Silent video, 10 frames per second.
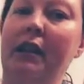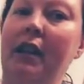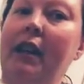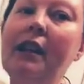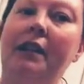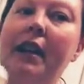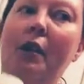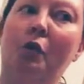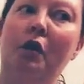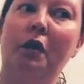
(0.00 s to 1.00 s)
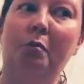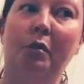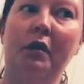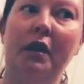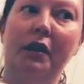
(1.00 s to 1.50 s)
did is they ordered
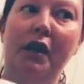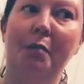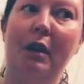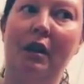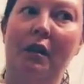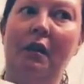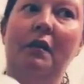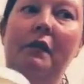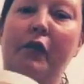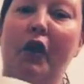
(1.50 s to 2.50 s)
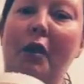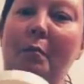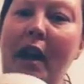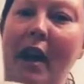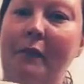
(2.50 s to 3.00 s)
the Shea Butter
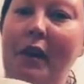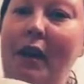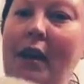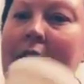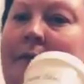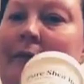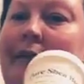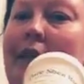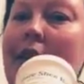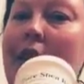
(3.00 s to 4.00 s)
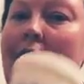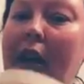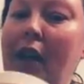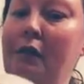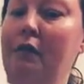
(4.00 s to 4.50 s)
from Africa
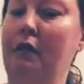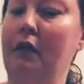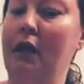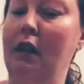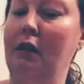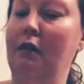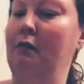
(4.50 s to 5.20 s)
and then